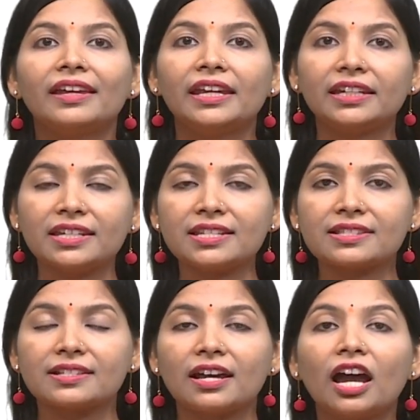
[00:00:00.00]
It is
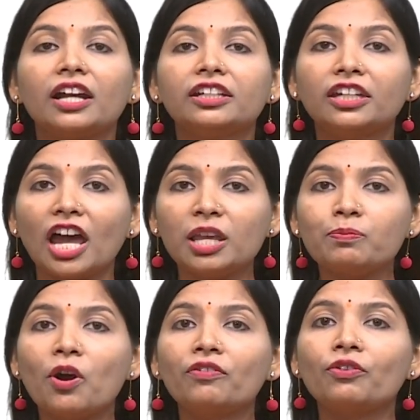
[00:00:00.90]
a type
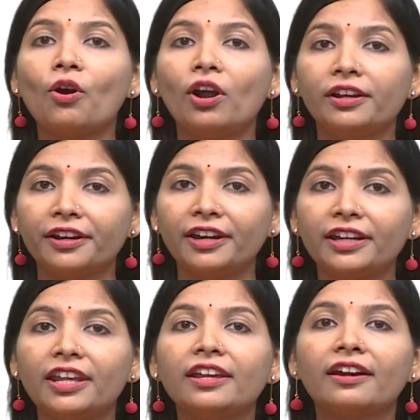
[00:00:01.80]
of
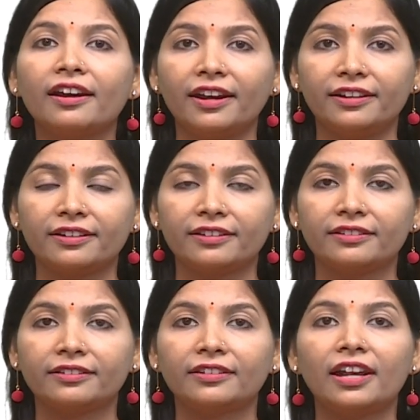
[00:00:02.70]
alternating current,
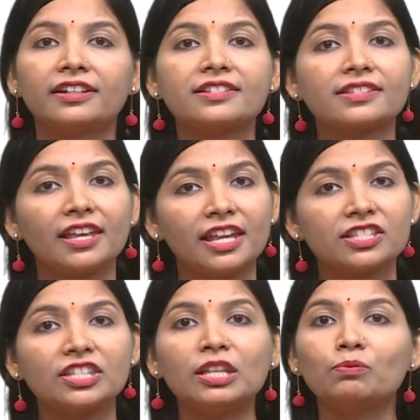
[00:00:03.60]
that is
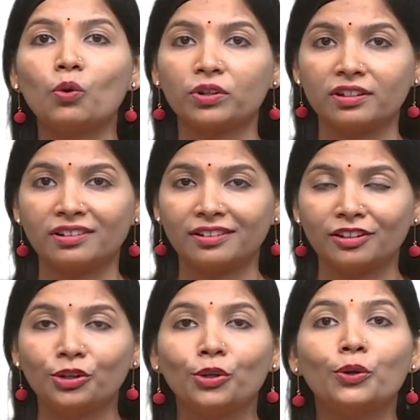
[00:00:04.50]
AC motor,
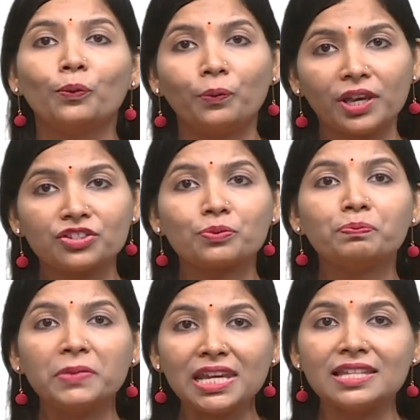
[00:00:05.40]
which
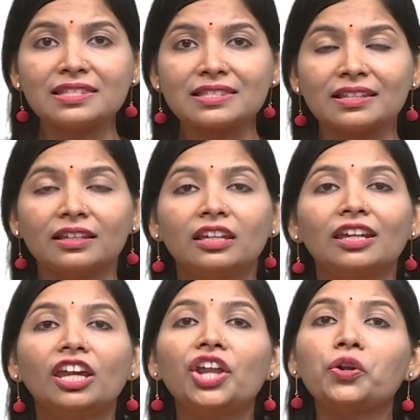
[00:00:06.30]
means
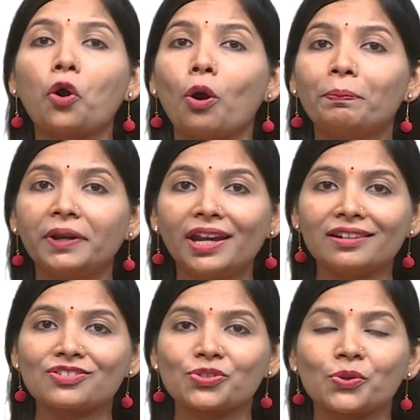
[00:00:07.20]
it
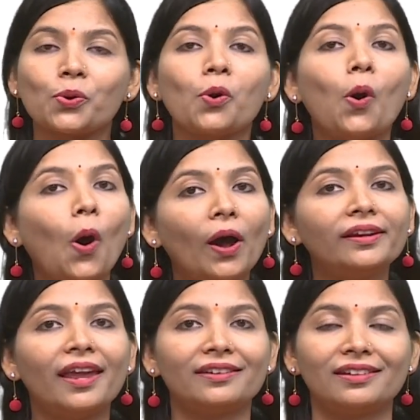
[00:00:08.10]
operates
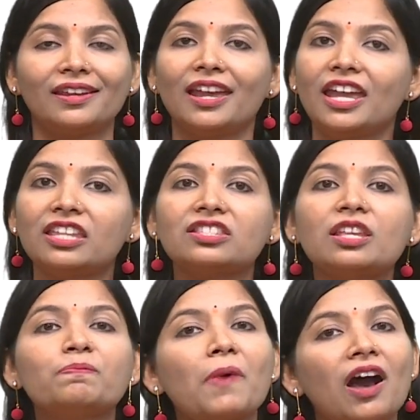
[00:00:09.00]
on an
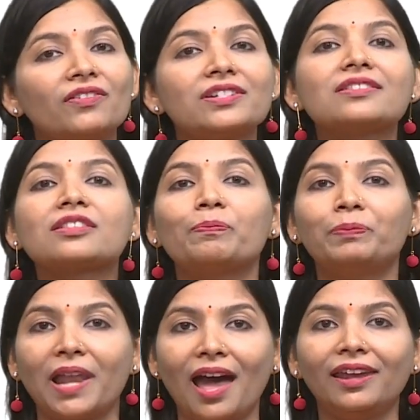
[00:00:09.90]
AC power
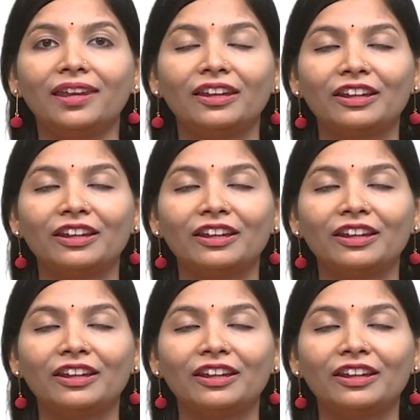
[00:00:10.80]
supply.